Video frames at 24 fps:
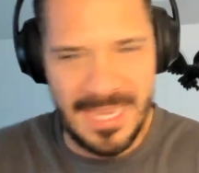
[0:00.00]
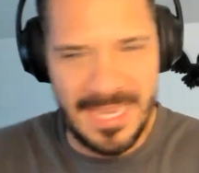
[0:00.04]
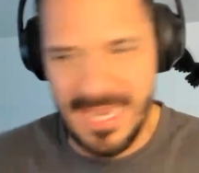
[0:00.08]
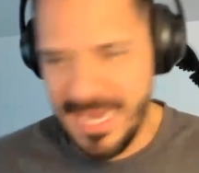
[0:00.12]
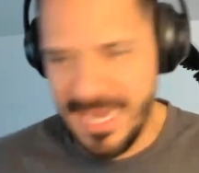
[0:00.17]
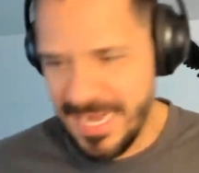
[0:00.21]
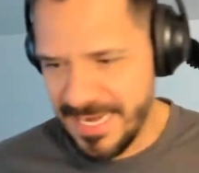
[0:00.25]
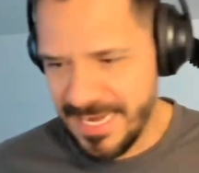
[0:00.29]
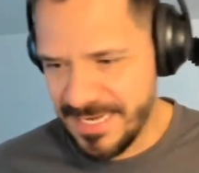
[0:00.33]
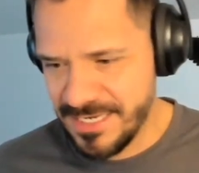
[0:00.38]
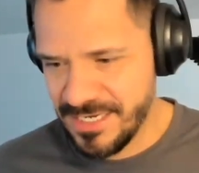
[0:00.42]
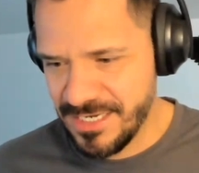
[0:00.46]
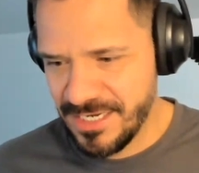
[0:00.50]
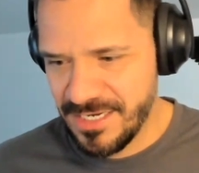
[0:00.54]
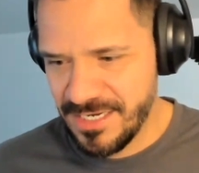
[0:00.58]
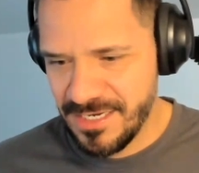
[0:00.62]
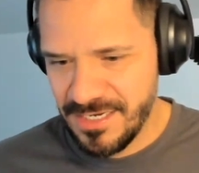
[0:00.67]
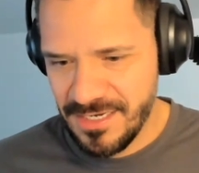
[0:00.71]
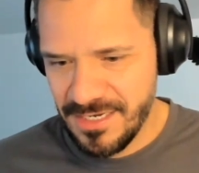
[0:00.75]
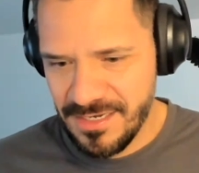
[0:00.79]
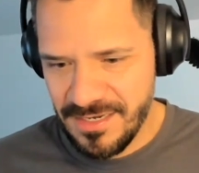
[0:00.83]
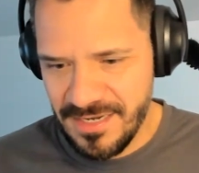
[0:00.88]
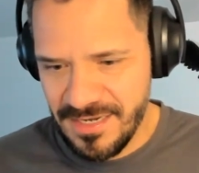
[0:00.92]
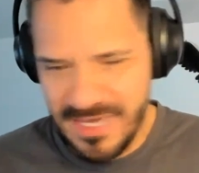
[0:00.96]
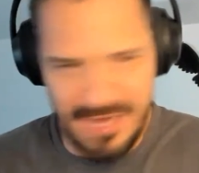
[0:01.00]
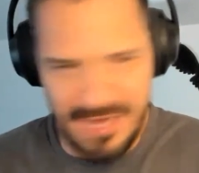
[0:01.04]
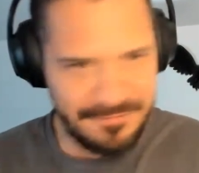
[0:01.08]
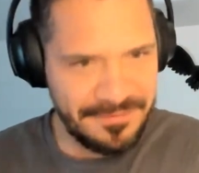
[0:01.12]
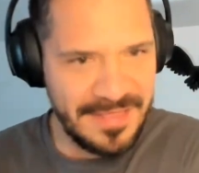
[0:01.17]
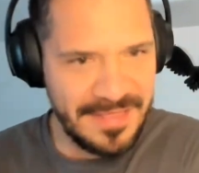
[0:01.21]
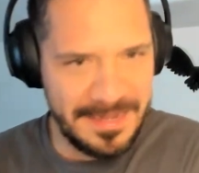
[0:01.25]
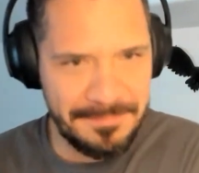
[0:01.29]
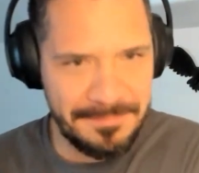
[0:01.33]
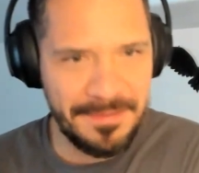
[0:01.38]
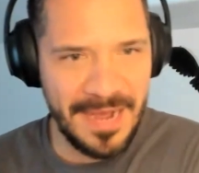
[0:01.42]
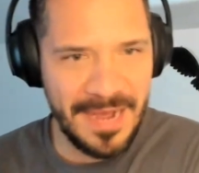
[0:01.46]
And
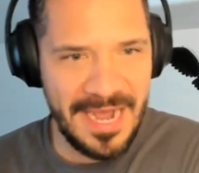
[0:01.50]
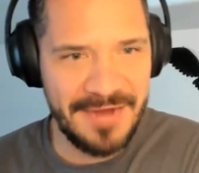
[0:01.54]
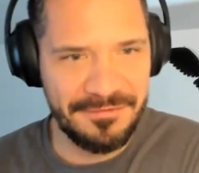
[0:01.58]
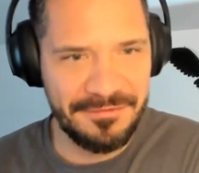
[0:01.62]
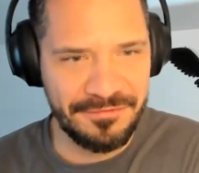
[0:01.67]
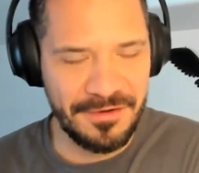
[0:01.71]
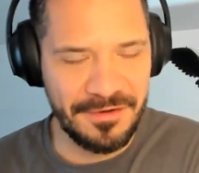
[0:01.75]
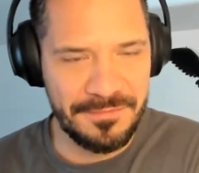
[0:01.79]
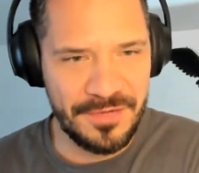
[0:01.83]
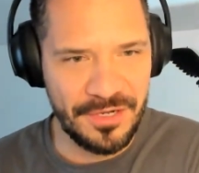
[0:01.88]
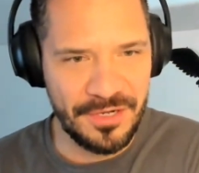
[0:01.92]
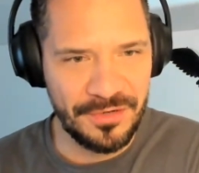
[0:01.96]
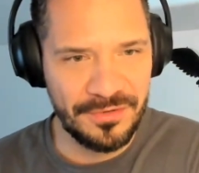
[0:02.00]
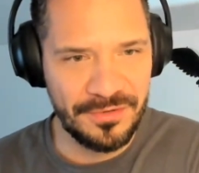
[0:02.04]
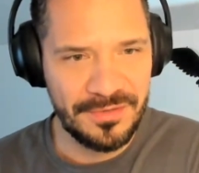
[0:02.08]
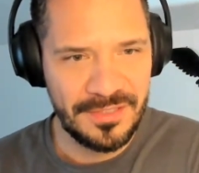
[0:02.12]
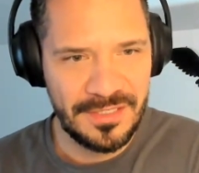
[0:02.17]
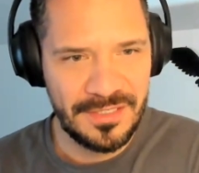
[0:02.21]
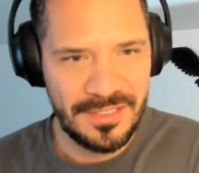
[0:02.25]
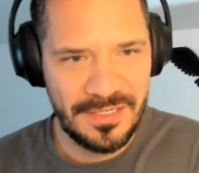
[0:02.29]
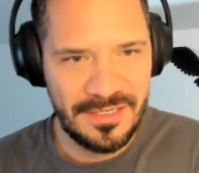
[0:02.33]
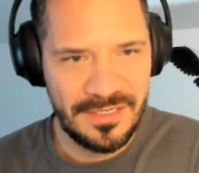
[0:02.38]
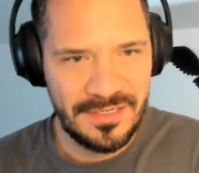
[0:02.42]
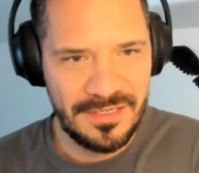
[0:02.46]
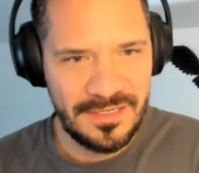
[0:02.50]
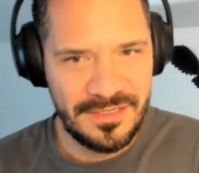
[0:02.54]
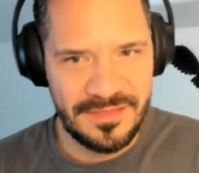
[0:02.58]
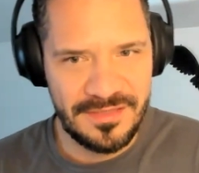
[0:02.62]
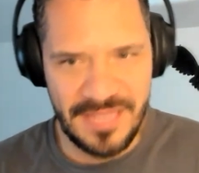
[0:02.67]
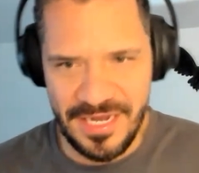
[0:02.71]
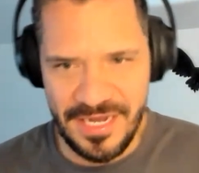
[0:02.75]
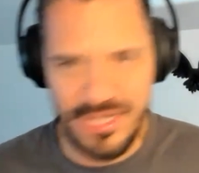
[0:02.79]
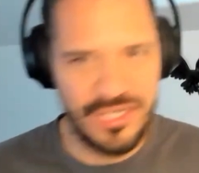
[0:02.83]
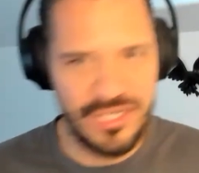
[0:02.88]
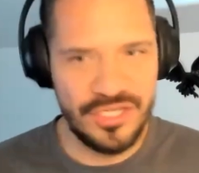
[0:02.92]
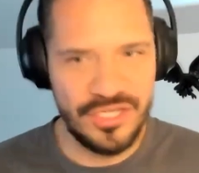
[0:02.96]
if they buy from you,
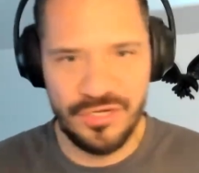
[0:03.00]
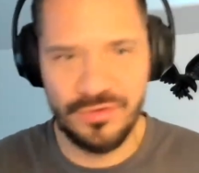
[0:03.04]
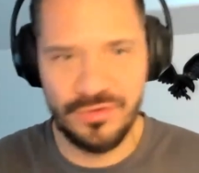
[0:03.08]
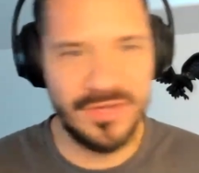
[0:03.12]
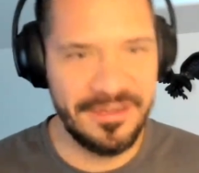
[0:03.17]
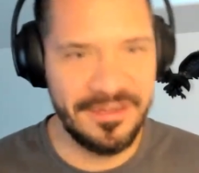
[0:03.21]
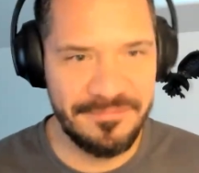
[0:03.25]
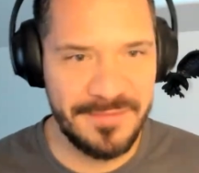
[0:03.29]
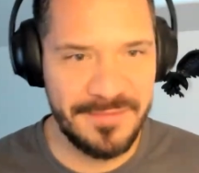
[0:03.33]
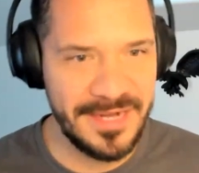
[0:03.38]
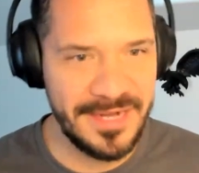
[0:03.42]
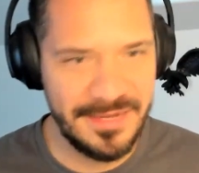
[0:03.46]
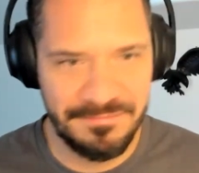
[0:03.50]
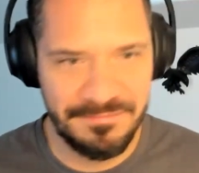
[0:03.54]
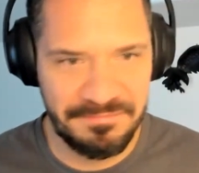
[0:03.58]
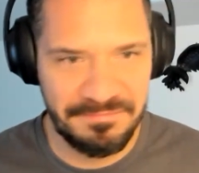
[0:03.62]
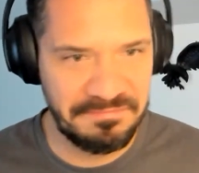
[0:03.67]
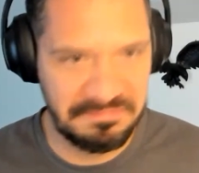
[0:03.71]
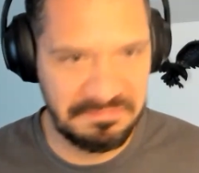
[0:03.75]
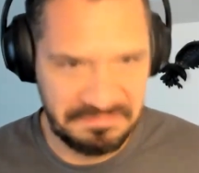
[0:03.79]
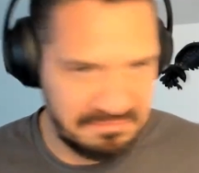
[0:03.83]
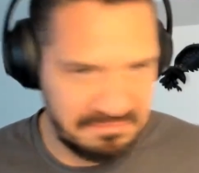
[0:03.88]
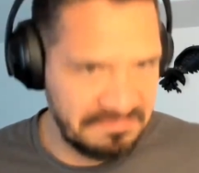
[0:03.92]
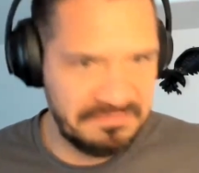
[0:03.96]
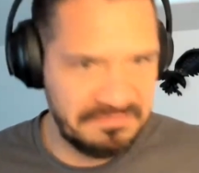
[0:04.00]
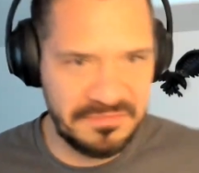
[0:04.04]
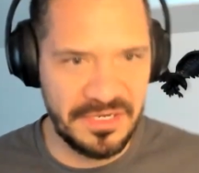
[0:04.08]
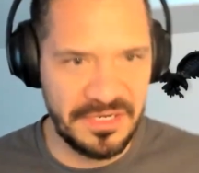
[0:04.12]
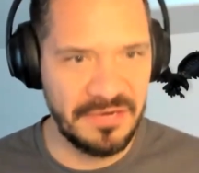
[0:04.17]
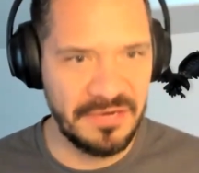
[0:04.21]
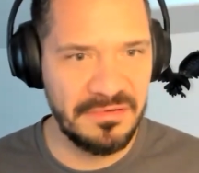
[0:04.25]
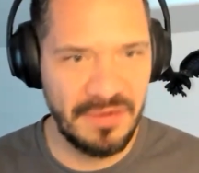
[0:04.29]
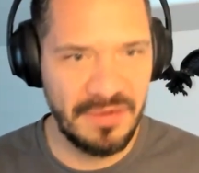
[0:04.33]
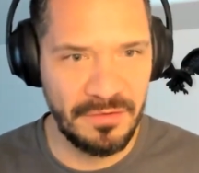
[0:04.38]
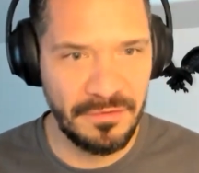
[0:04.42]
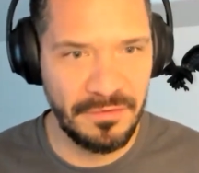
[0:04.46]
then you give me, you
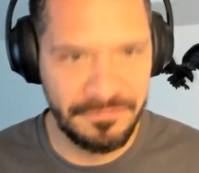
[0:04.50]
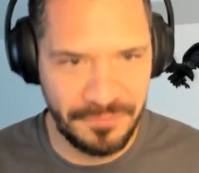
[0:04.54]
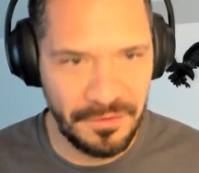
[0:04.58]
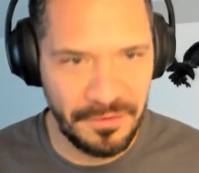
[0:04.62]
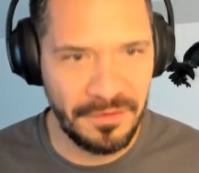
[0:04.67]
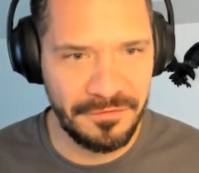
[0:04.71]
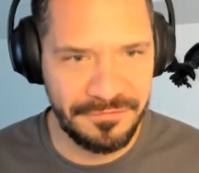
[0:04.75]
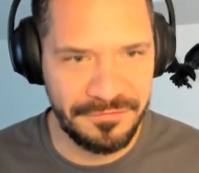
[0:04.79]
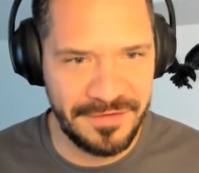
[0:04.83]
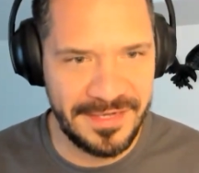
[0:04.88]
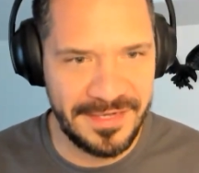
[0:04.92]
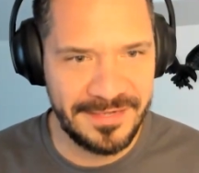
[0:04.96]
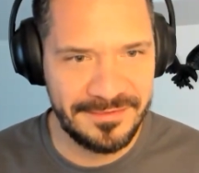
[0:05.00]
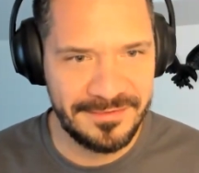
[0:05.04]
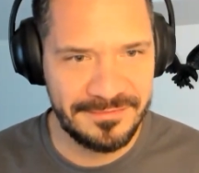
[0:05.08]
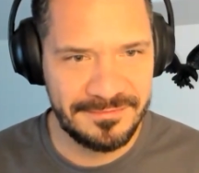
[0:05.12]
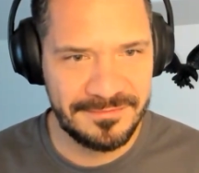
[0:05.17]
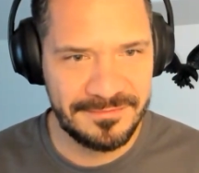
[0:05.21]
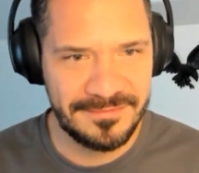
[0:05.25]
know, a referral fee.